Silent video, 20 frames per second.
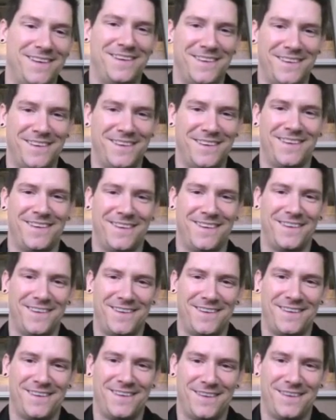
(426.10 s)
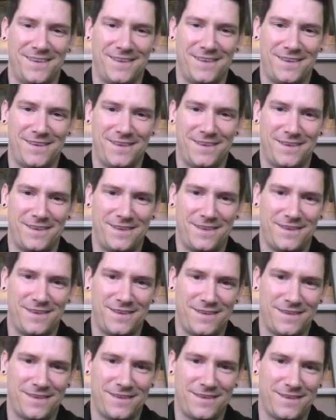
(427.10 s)

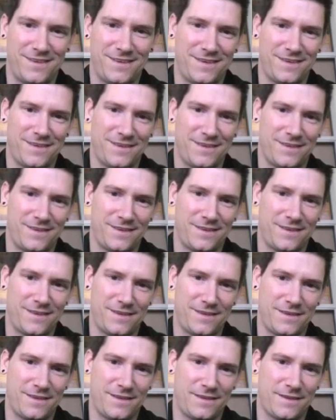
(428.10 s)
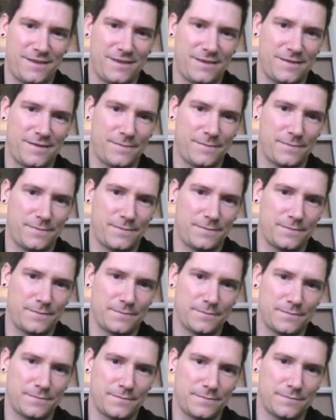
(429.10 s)

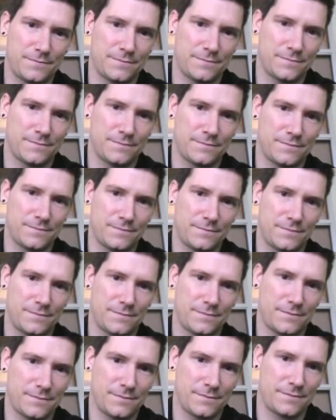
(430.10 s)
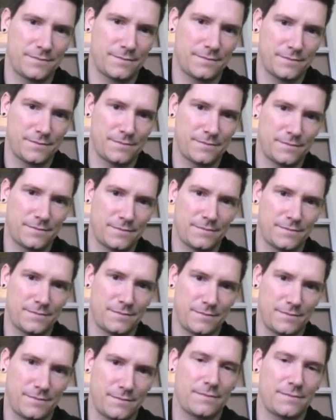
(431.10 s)

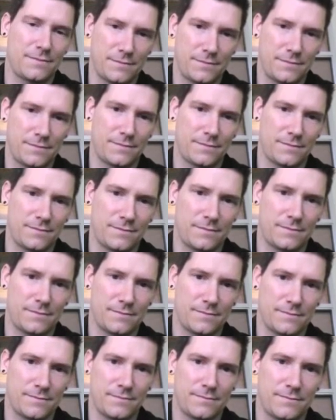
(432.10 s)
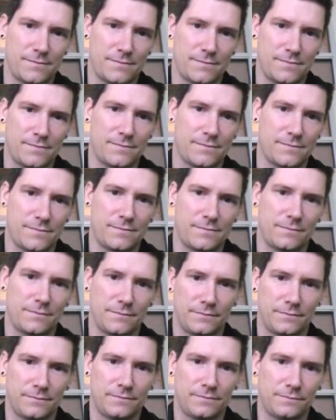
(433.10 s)
[no speech]